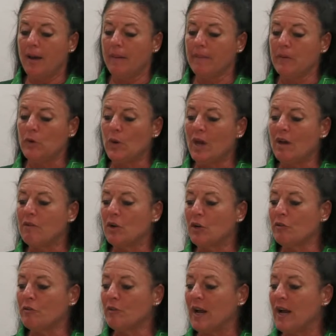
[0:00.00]
You have a
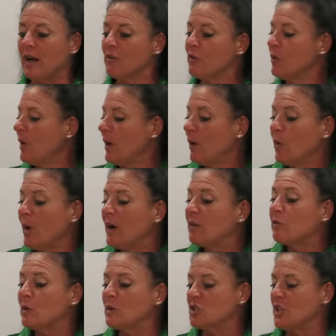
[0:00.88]
lot of guys who
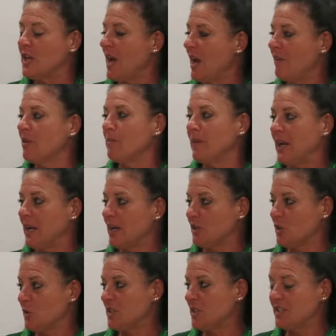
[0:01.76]
unfortunately haven't made our
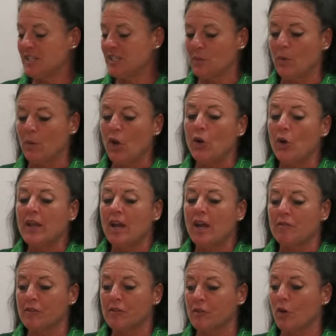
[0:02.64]
Twizza team. We only
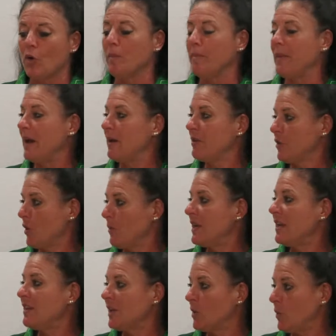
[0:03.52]
have so
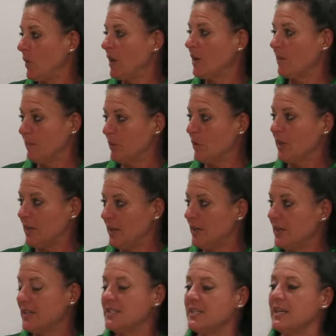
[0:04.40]
many that we can put
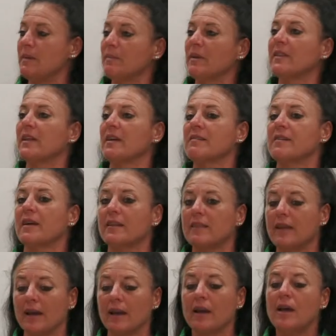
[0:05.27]
in a team and things like
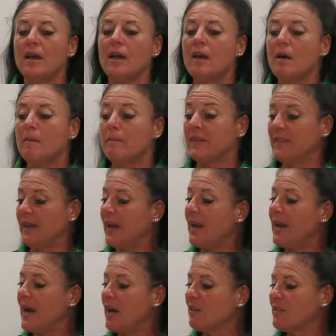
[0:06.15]
that. But they're
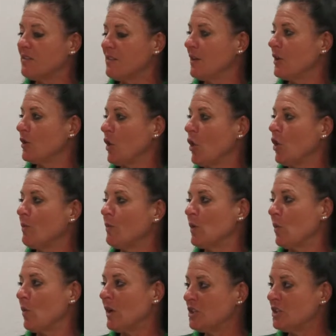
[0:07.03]
allowed to sit at home
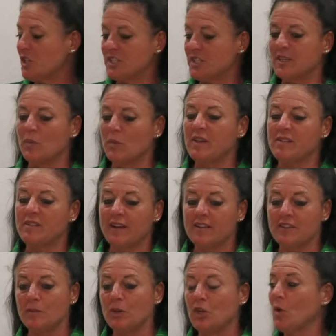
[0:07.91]
and watch us. And we say
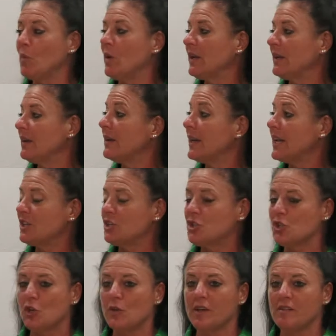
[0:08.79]
to them, you know what,
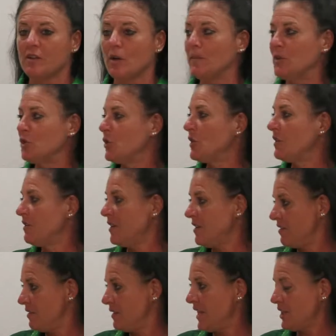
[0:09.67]
next year there's
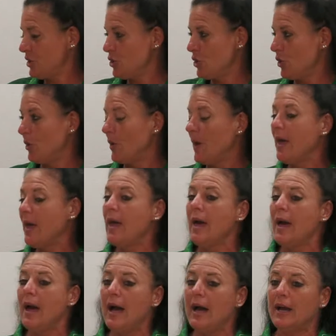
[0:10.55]
opportunities next year.
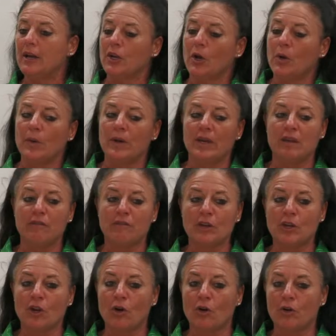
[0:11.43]
I know
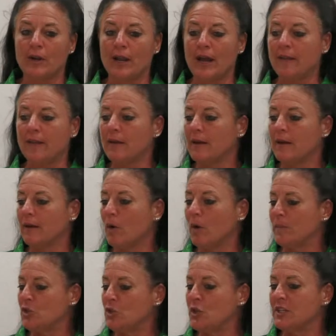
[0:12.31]
even on other
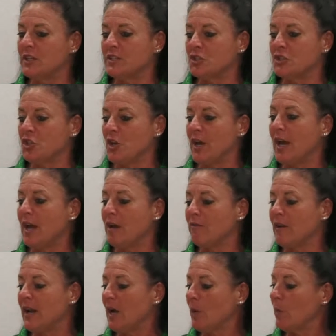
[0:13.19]
opportunities you
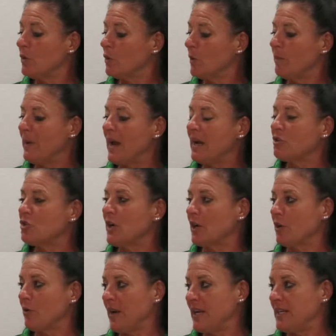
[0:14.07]
have, like with your
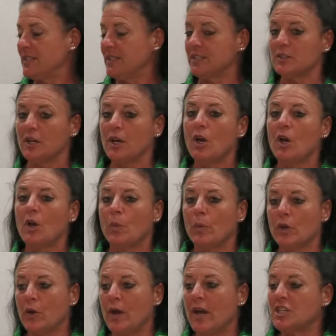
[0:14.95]
Backtrack races,
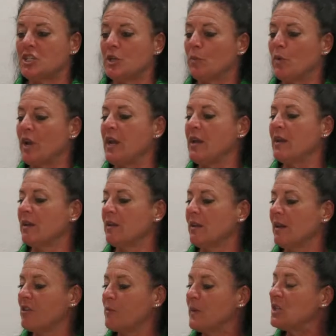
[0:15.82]
where you're actually bringing
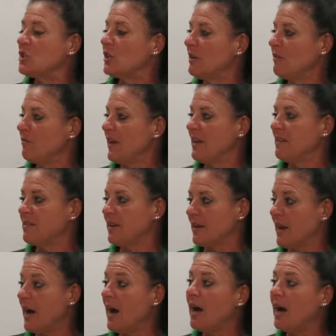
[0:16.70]
in special events
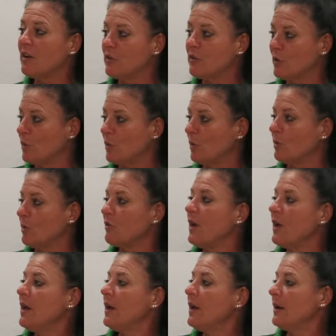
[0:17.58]
at high schools,
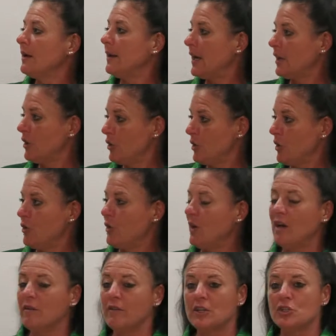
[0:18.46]
like
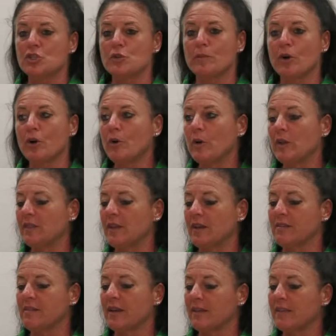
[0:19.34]
you're having tomorrow and
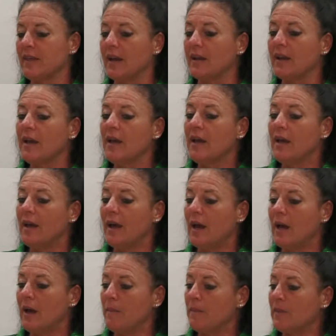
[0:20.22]
things like that.
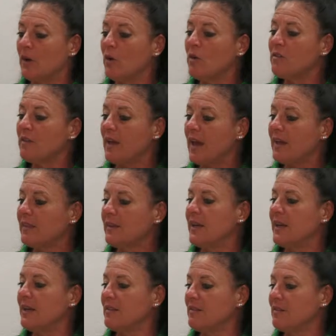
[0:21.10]
those
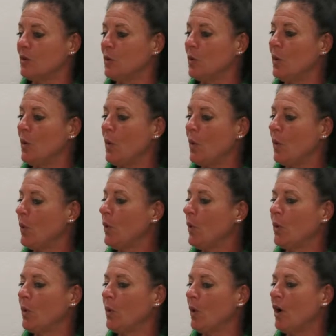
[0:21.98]
athletes
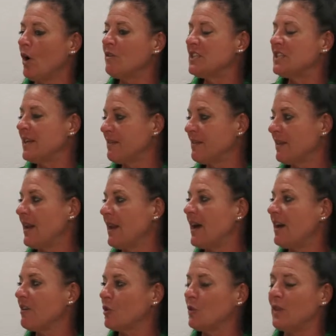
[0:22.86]
who obviously still
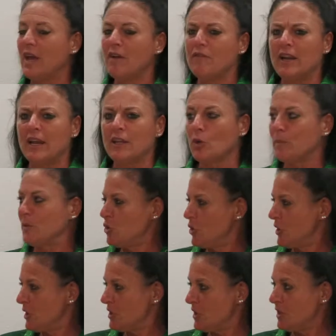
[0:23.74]
high school, they haven't had the
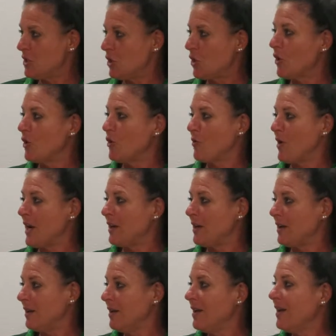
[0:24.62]
opportunity to go and run a